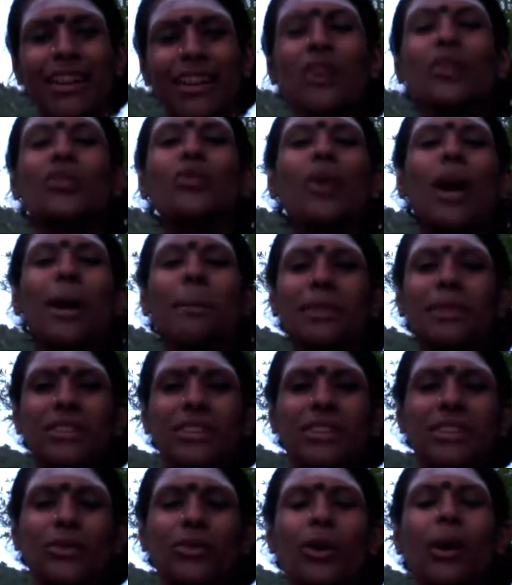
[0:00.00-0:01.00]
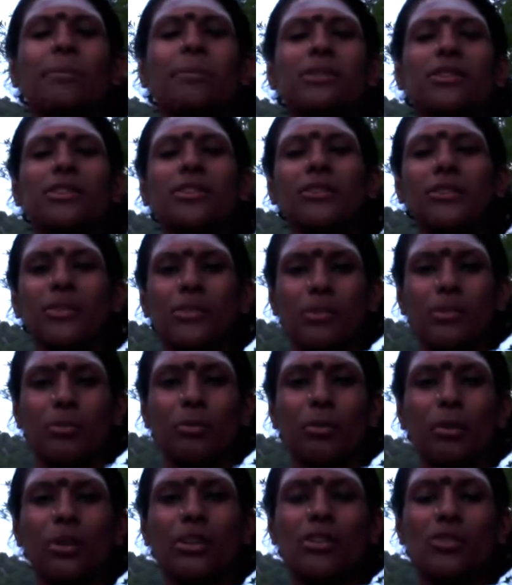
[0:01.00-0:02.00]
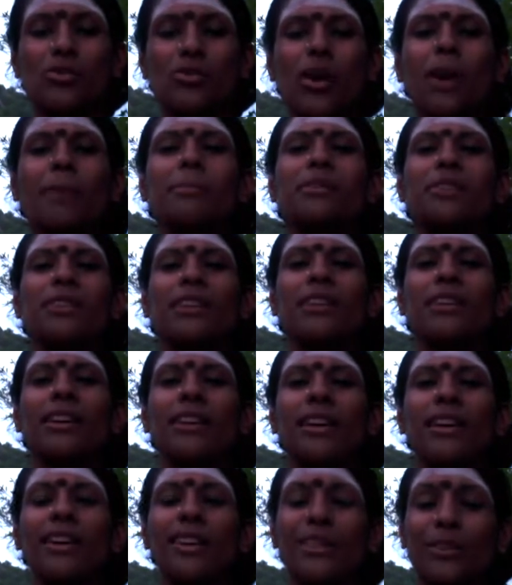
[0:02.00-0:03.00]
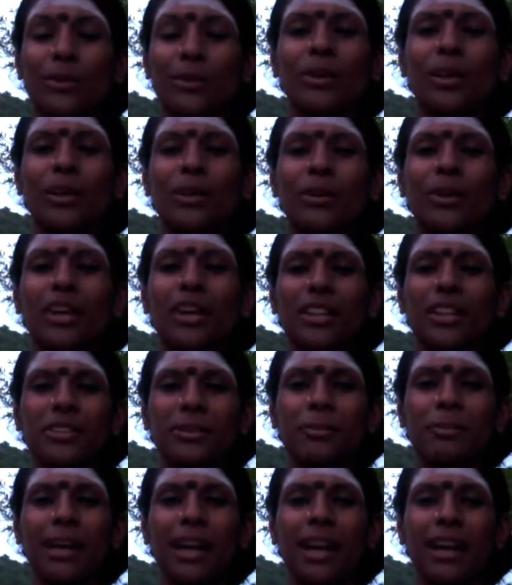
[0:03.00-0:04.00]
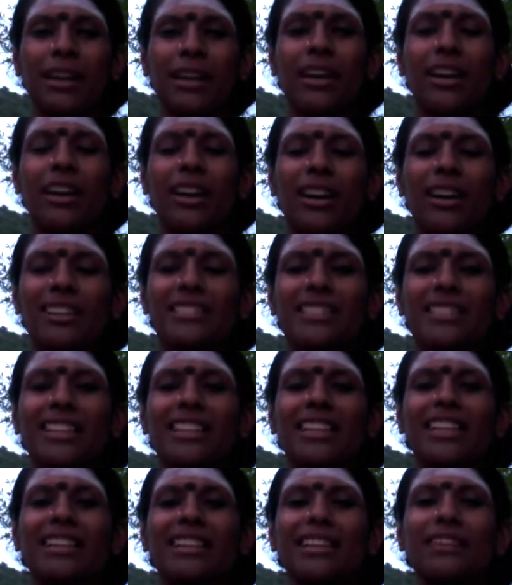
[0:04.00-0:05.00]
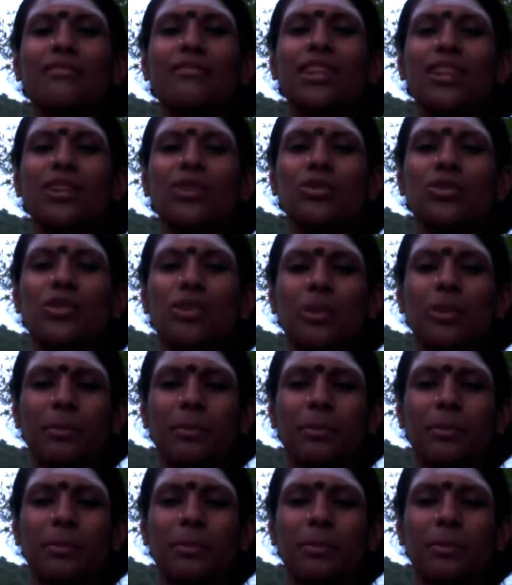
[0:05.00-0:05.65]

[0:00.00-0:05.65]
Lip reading: Swamiji. Swamiji is your support. Swamiji is the one who got your back, constantly lifting you to your